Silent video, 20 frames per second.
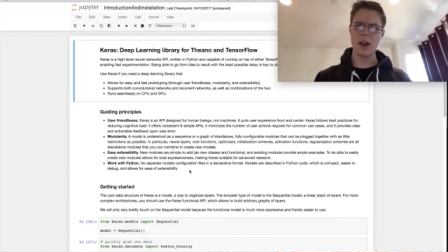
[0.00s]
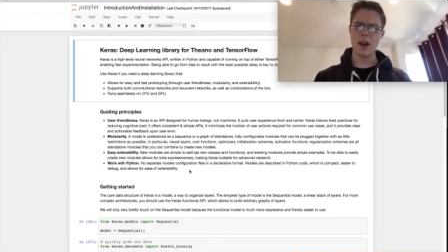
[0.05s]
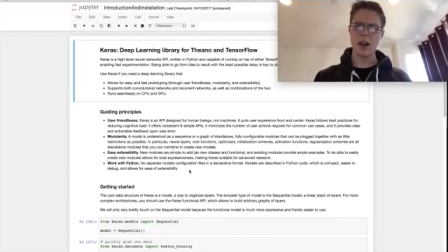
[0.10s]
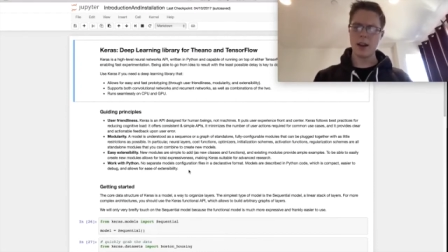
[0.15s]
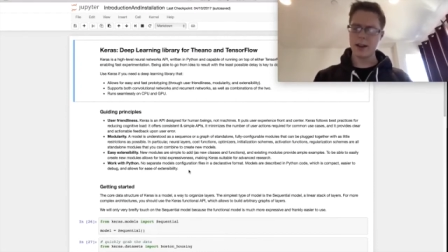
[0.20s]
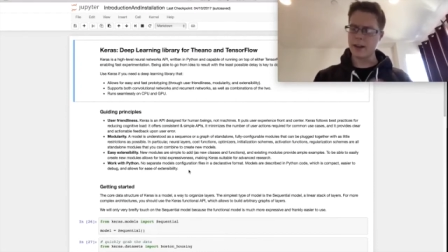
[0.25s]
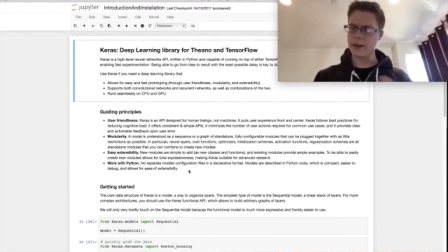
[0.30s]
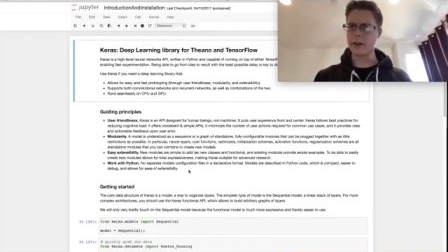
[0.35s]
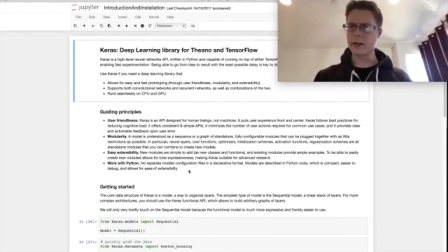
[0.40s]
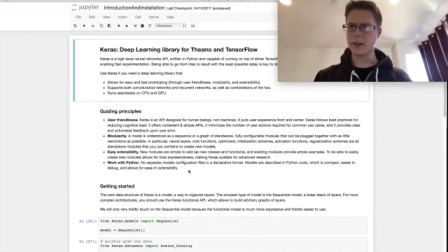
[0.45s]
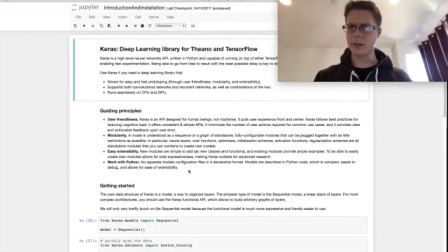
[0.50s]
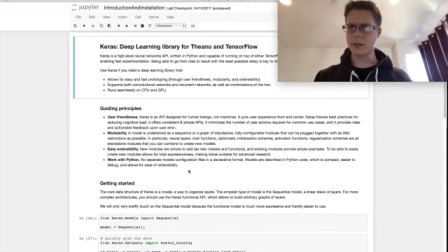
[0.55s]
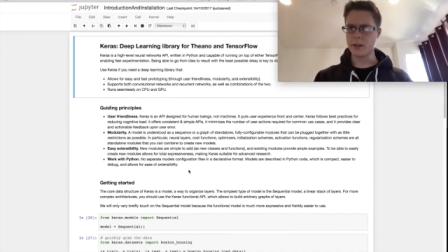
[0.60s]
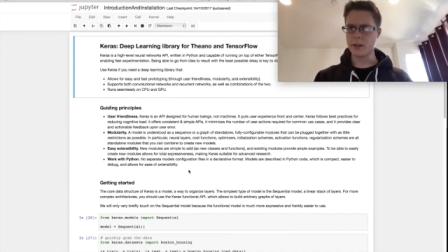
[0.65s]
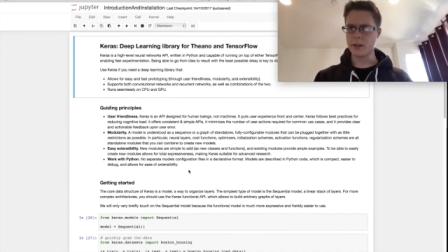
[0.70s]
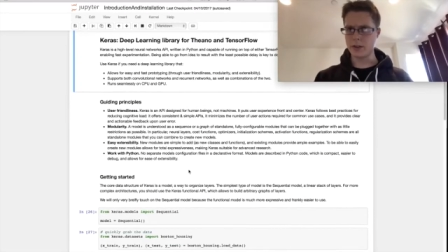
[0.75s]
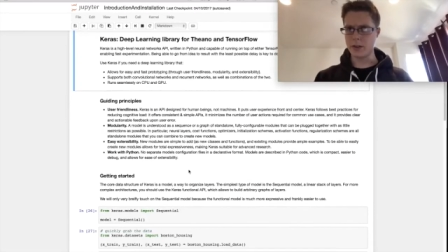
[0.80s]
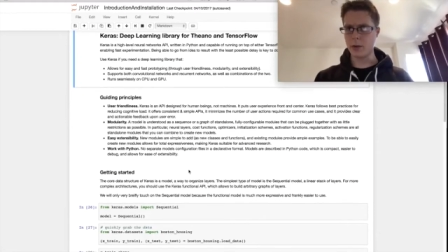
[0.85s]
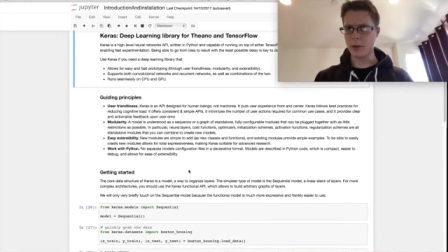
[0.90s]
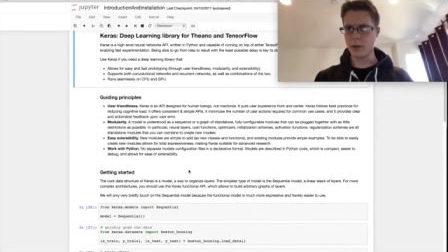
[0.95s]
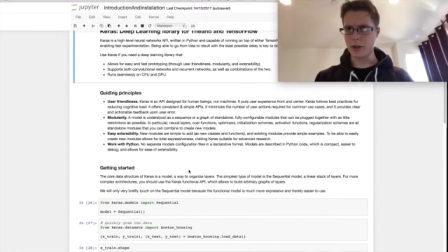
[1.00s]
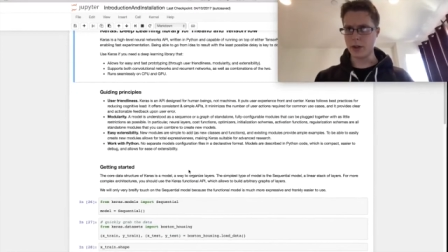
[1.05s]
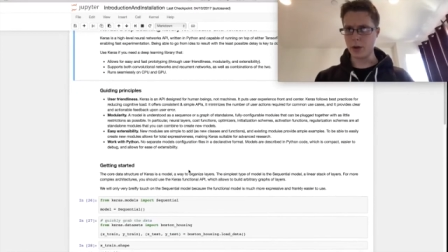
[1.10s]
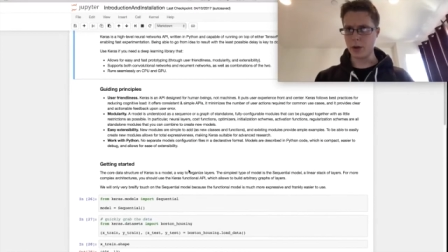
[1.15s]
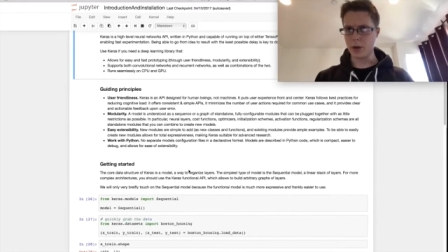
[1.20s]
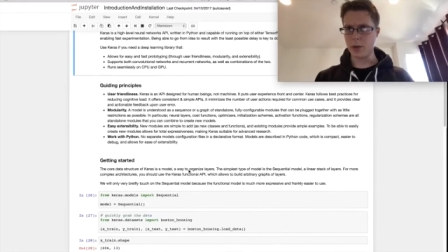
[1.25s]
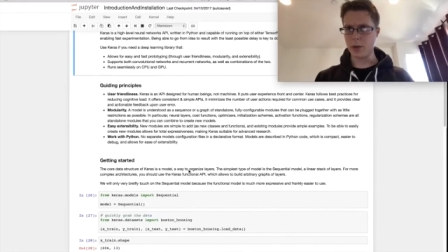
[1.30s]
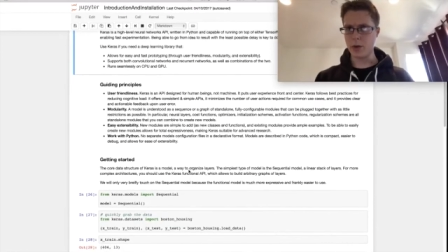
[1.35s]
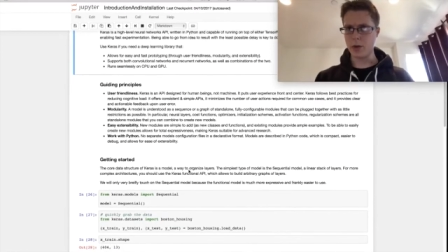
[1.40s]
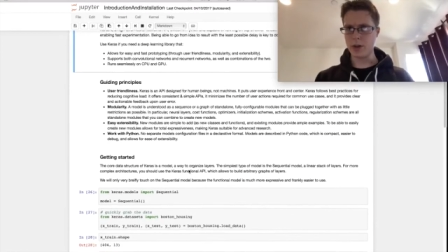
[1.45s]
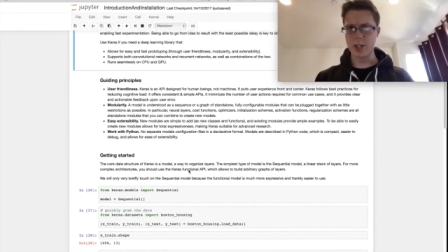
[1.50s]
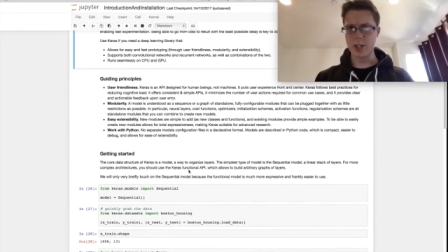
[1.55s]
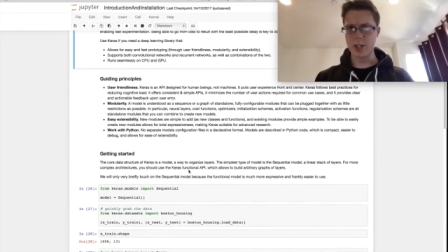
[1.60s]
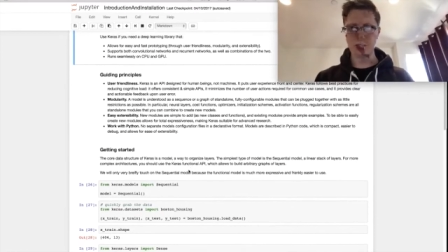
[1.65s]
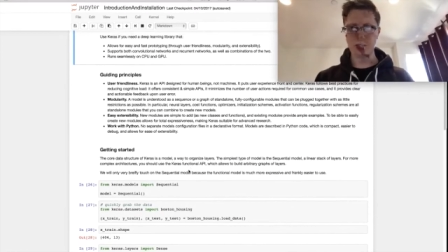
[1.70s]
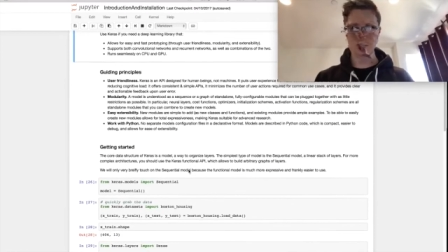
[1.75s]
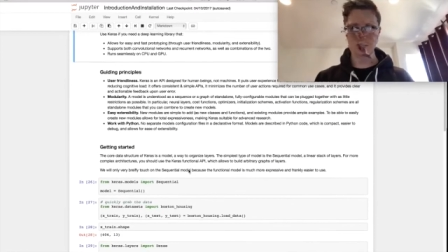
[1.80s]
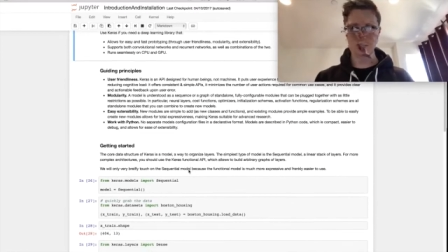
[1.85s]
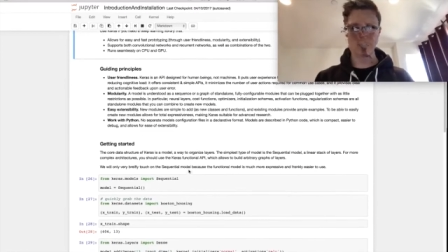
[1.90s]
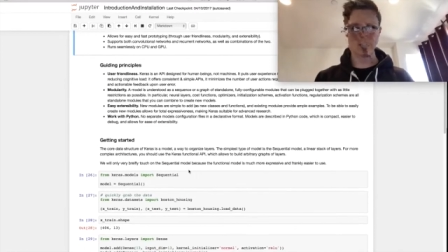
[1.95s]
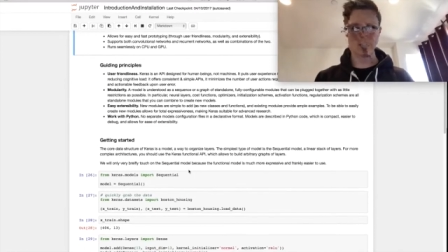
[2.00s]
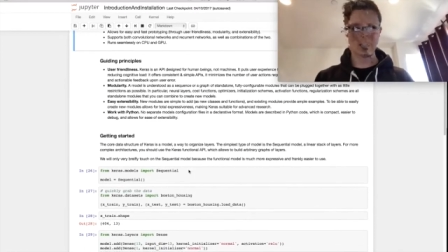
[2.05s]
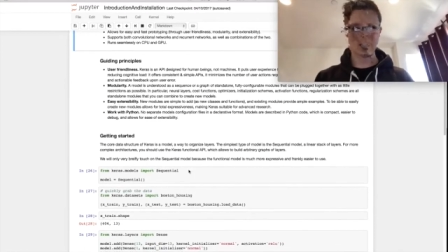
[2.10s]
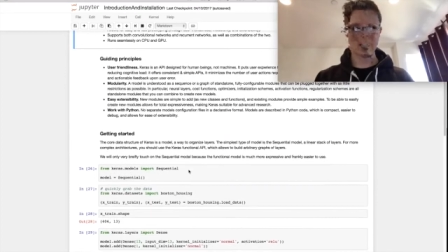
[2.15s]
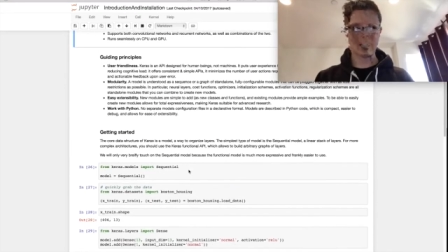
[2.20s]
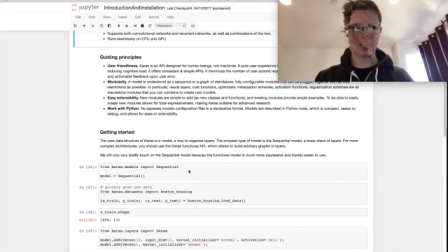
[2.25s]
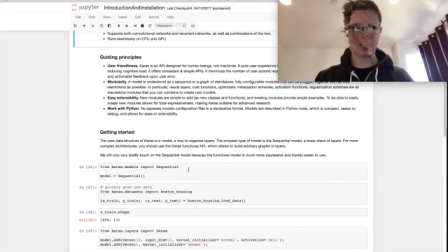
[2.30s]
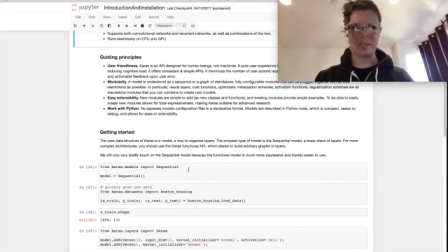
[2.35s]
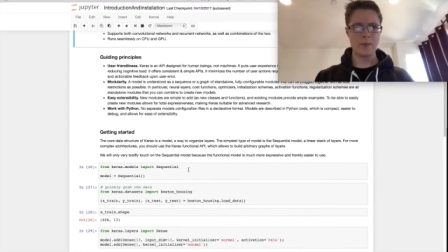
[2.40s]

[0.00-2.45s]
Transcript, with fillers: Keras is the one you want to use. Um,